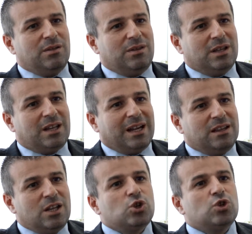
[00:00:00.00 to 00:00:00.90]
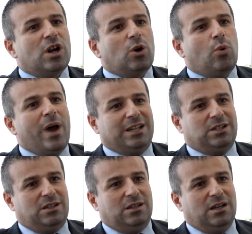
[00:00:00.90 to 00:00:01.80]
The traditional
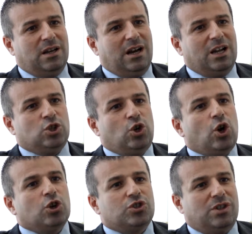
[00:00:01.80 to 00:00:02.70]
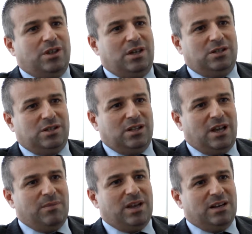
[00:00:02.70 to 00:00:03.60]
West has lost this,
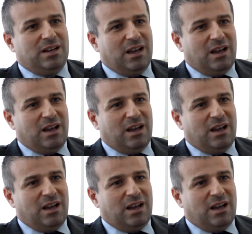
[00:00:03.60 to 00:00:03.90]
I mean,